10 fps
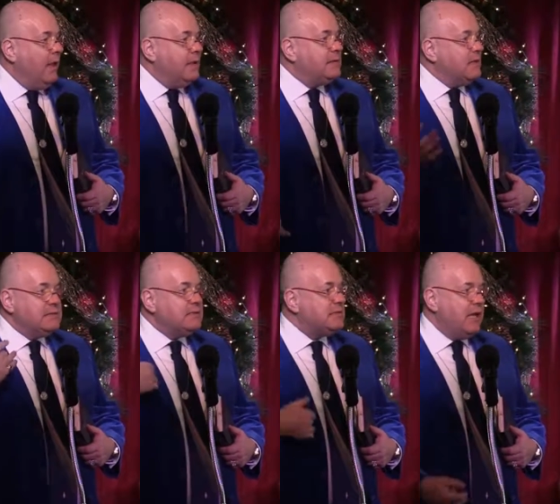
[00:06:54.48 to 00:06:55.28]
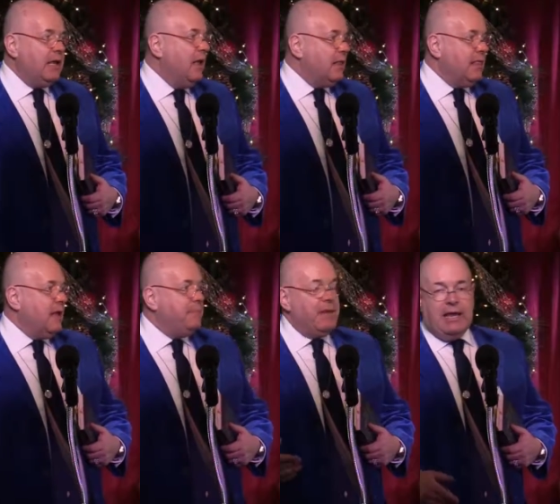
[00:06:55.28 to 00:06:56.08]
It doesn't say
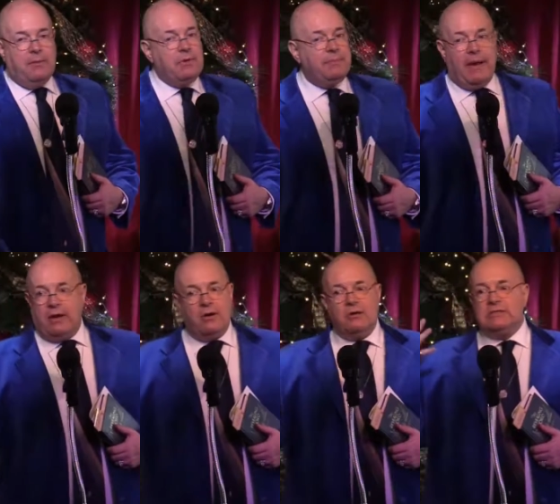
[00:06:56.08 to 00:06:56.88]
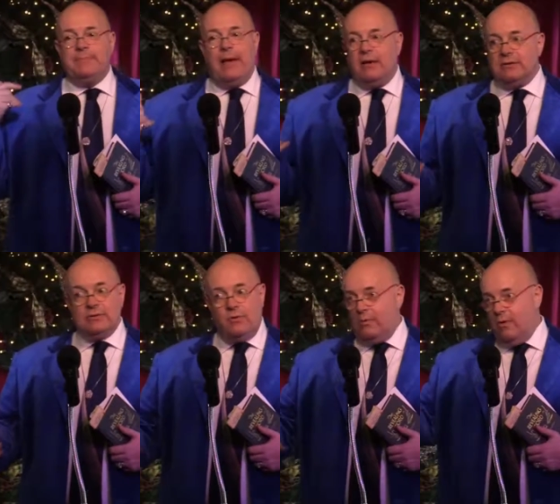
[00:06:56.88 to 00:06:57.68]
let it begin with my current
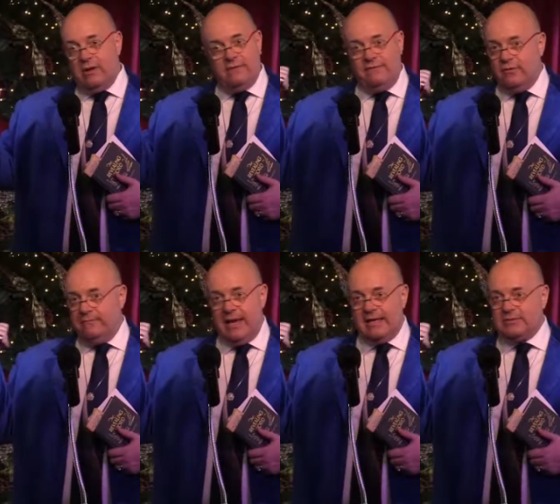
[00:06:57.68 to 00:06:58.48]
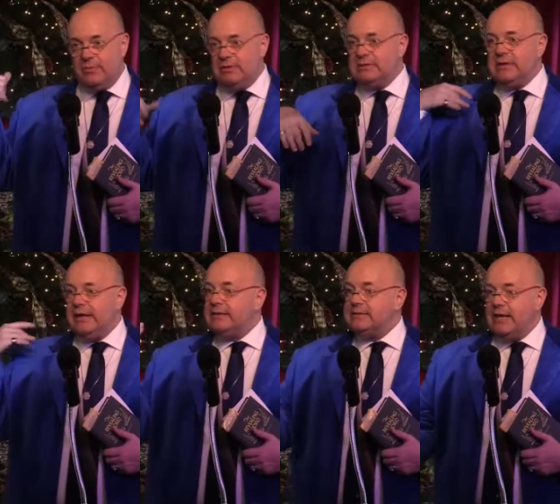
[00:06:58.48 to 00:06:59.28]
spouse or one of the few past ones.
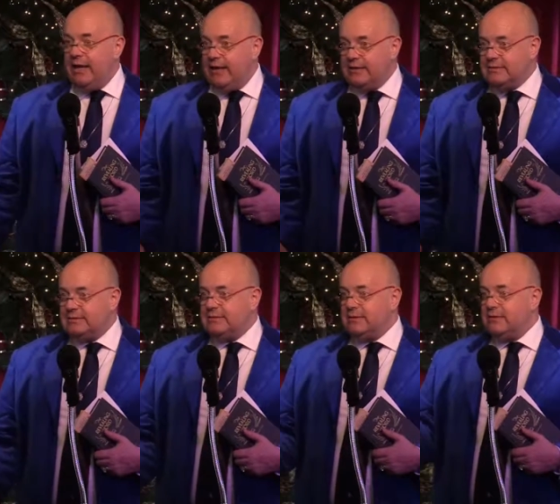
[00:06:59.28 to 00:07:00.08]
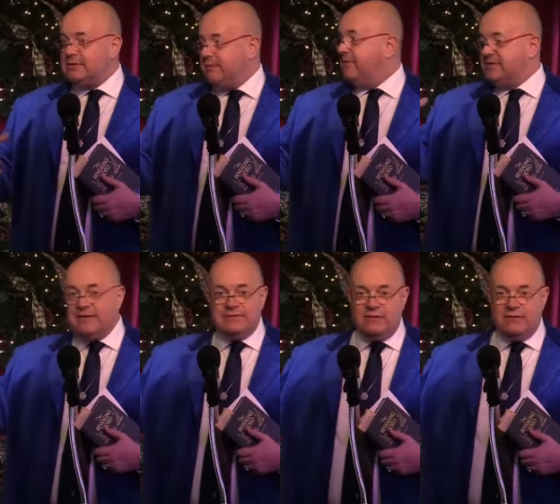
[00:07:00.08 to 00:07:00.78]
It says, some of us have